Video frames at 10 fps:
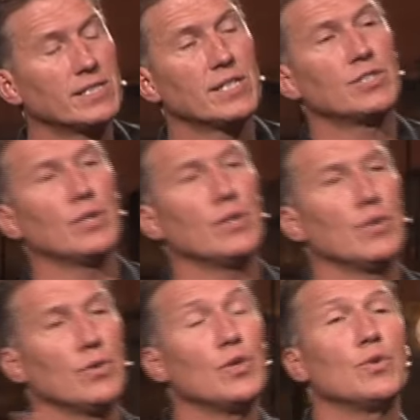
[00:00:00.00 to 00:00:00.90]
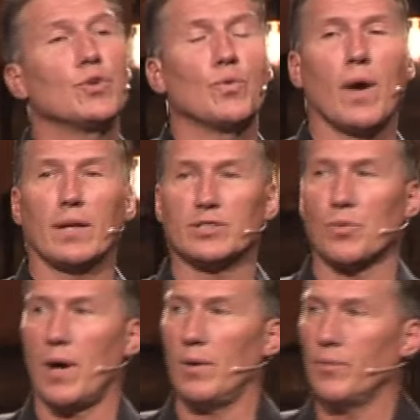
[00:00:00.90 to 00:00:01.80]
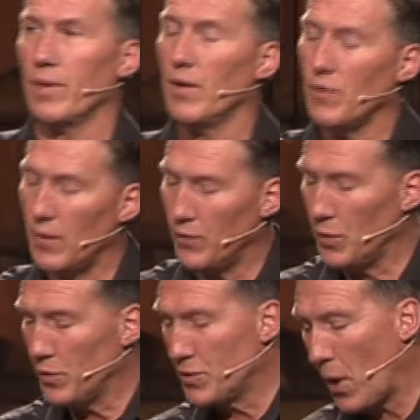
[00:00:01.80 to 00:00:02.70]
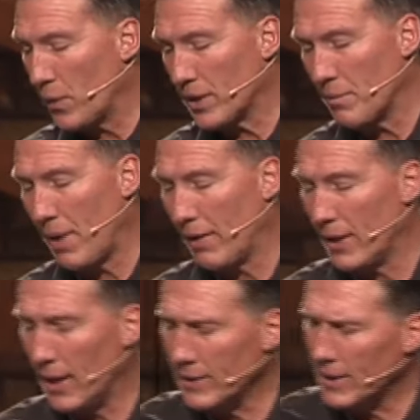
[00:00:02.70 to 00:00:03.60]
And he says, you, you do well as well if, if you don't get married.